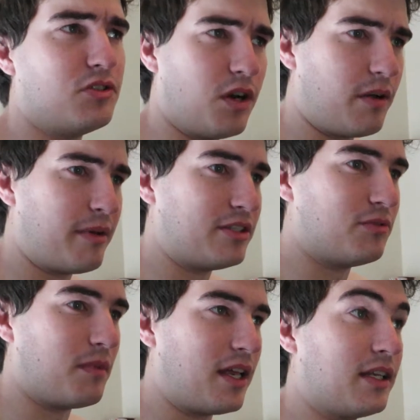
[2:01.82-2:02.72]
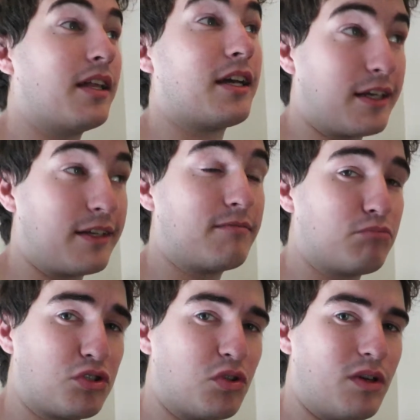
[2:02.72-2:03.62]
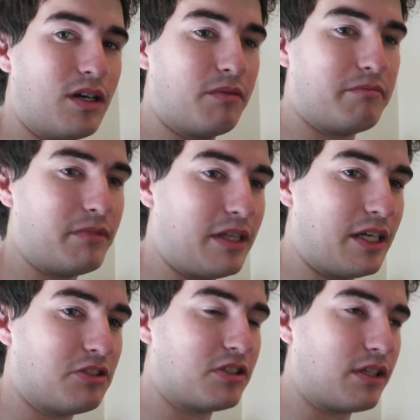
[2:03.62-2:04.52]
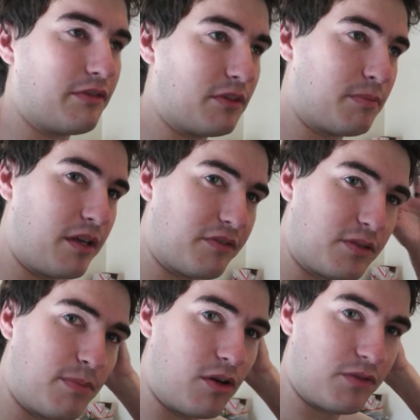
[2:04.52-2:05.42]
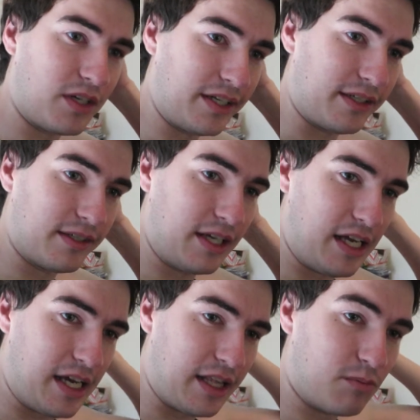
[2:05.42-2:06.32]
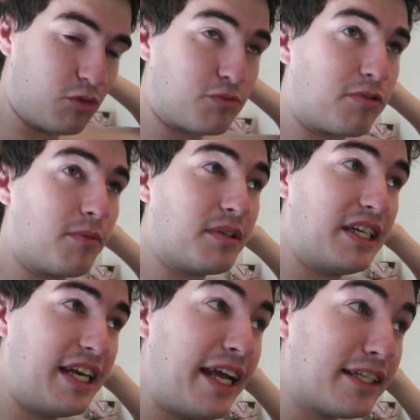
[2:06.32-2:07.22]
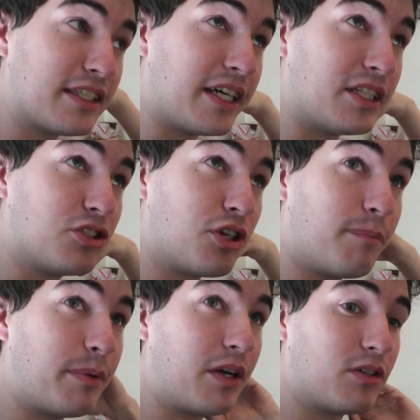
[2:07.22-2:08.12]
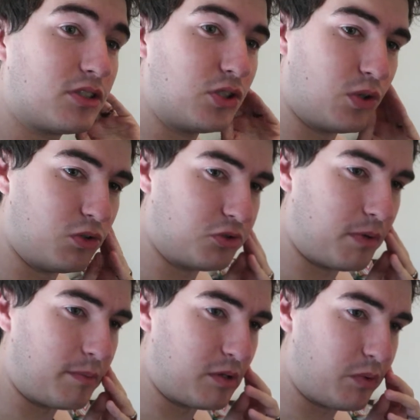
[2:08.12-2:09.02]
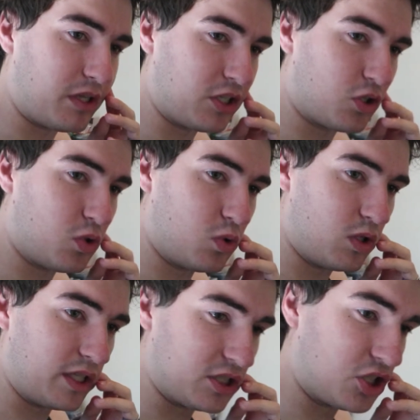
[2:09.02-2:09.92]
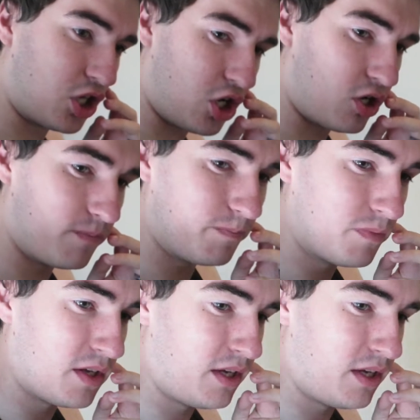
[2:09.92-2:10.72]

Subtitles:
do our bedroom then, and then sort out in there just to give it a bit of spot of clean. And then most probably later is jumping on to Old Republic with Nicole and Tom